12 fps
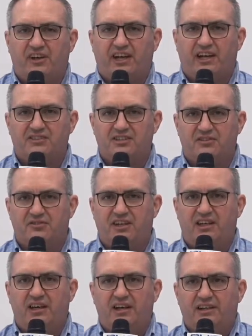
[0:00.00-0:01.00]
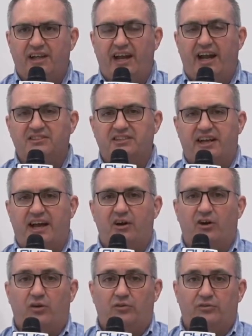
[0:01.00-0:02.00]
activity that has an
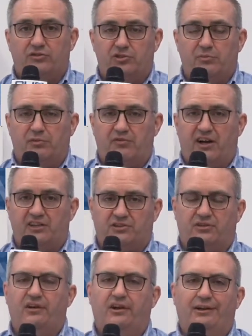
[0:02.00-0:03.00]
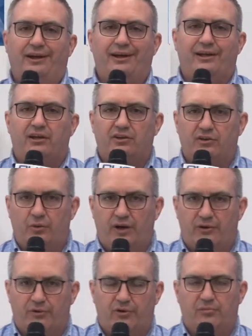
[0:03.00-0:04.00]
adult supervisor, like the
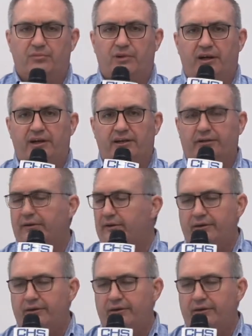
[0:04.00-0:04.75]
weight room, like,